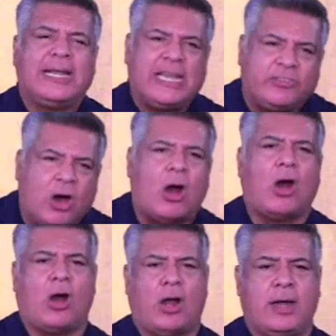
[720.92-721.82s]
is
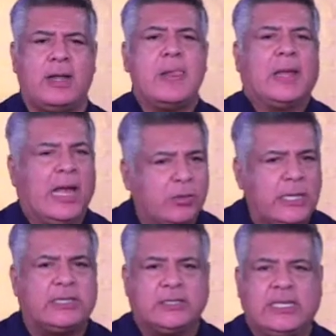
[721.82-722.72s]
hard, and you need
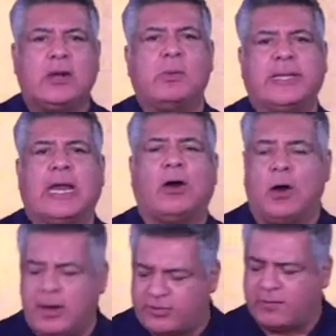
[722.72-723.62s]
to deal with that
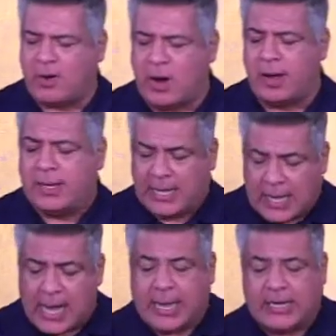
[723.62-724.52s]
hardness of heart
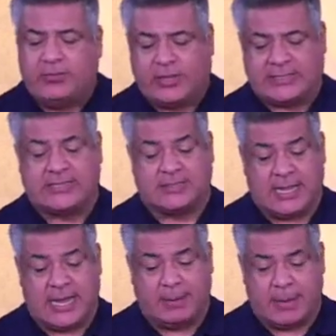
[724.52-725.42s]
uh, in Jesus'
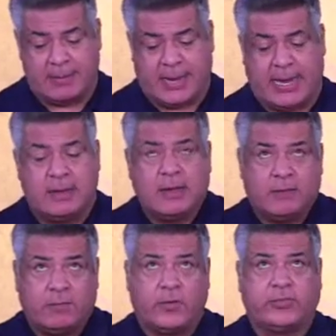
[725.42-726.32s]
name. Amen.
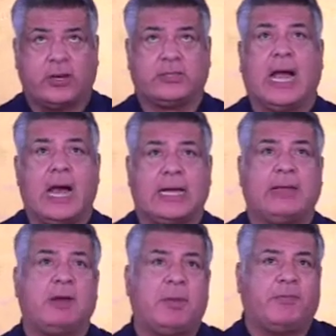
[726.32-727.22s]
Verse 13. Uh, give it
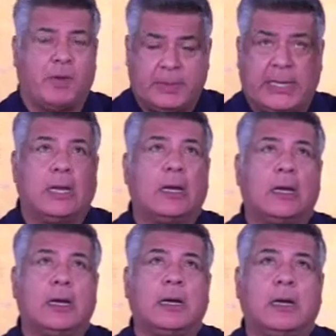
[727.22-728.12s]
to me from the
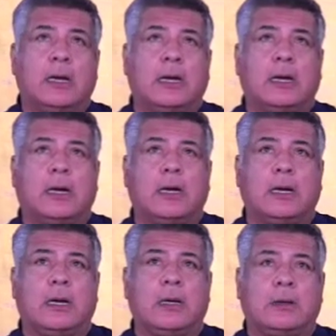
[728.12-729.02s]

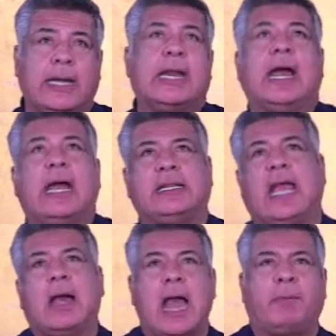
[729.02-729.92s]
right I, uh, let uh,
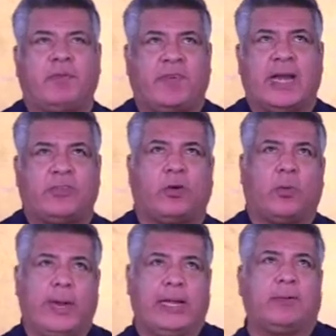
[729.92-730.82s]
amplified. all.
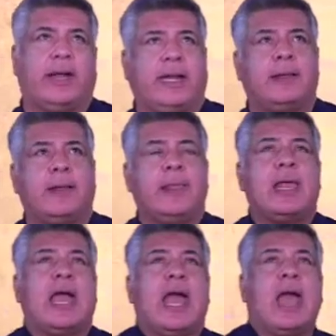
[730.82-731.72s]
Read. Ready?
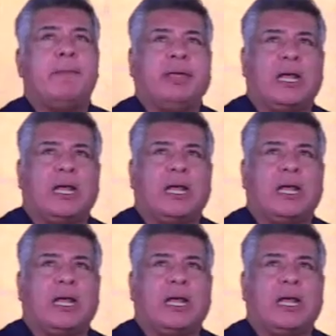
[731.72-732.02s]
And may the